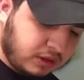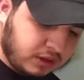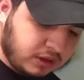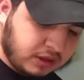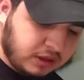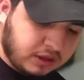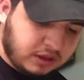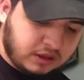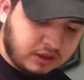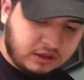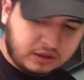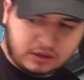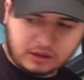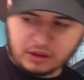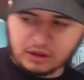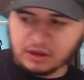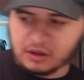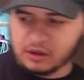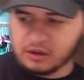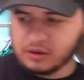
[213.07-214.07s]
And
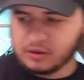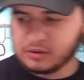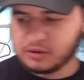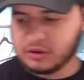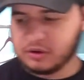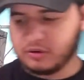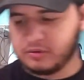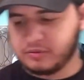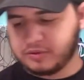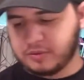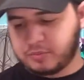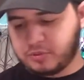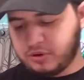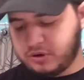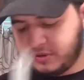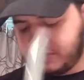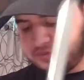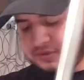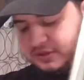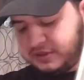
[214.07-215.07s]
the
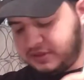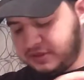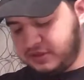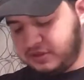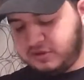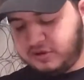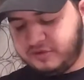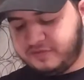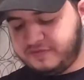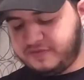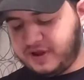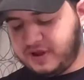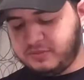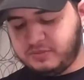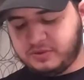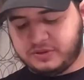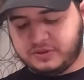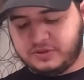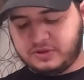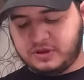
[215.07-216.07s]
pros of this is you can fight
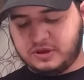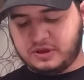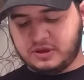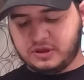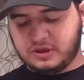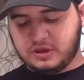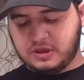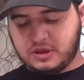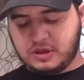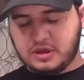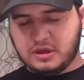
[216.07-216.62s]
with it.